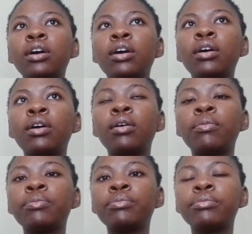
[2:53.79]

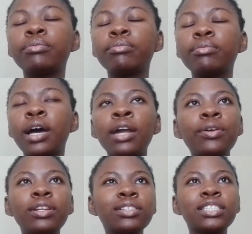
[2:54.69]
I
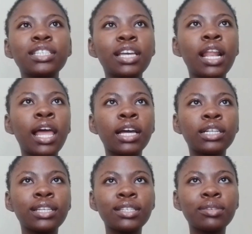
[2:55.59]
don't want to say like
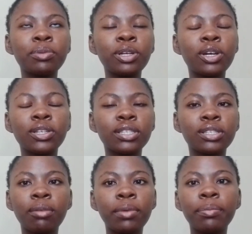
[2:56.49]
her testimony because
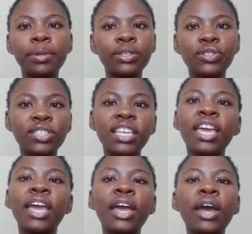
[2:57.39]
it's not my place to say